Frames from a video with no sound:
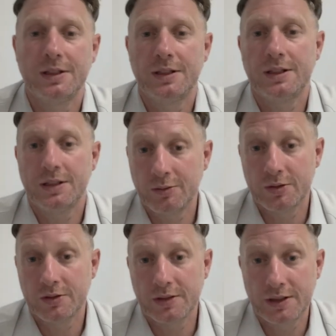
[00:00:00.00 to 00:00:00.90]
And he
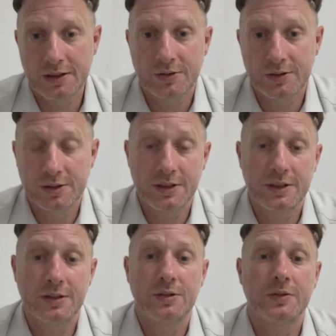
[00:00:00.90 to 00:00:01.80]
wasn't that interested, he
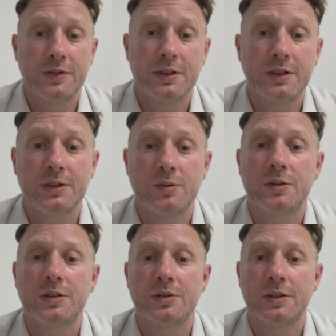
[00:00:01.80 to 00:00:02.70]
didn't know who Vin Diesel
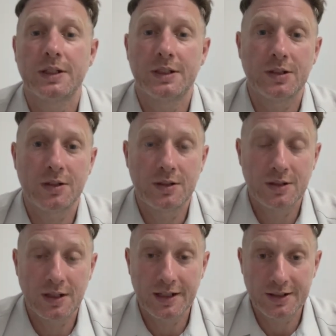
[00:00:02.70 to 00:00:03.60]
was, so I
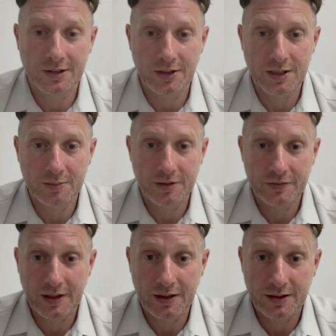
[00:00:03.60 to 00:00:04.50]
had to lie to my
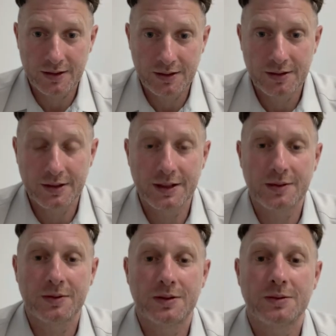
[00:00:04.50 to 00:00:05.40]
father to get him
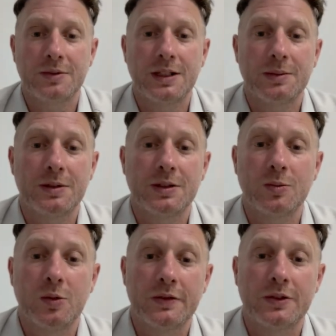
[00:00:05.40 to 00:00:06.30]
to take me to
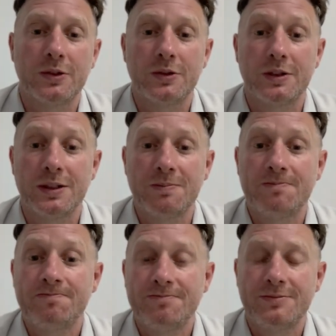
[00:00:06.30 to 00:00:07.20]
Wivenhoe Dam
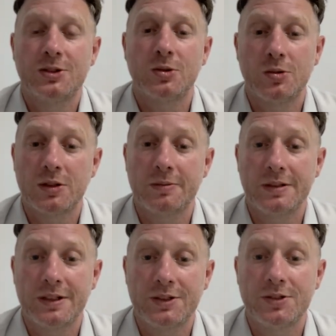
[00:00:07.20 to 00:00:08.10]
to talk about
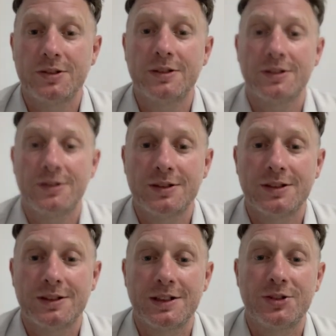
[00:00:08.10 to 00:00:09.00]
engineering, because he's
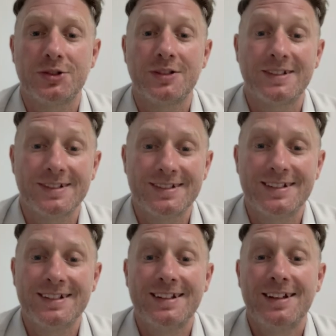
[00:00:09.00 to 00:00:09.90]
an engineer.
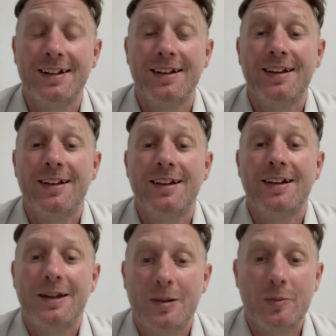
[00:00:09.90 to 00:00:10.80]

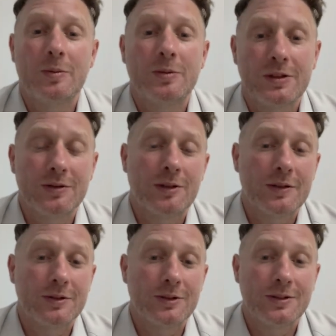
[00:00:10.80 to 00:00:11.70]
And when we were at the
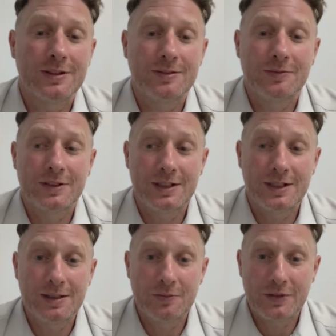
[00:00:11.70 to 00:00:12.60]
Wivenhoe
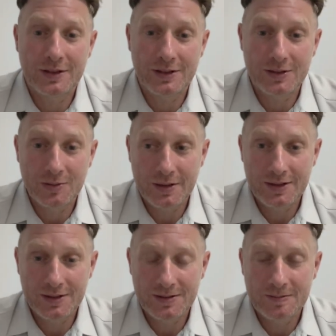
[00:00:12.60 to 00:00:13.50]
Dam, Vin Diesel met
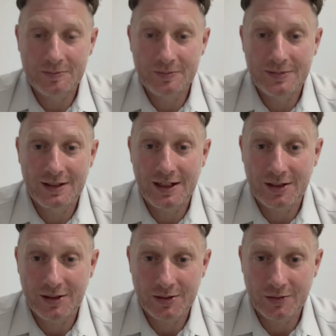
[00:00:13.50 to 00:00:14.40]
us, and
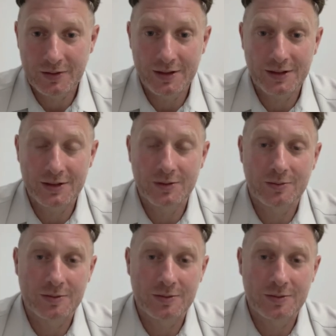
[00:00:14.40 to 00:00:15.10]
I told Vin Diesel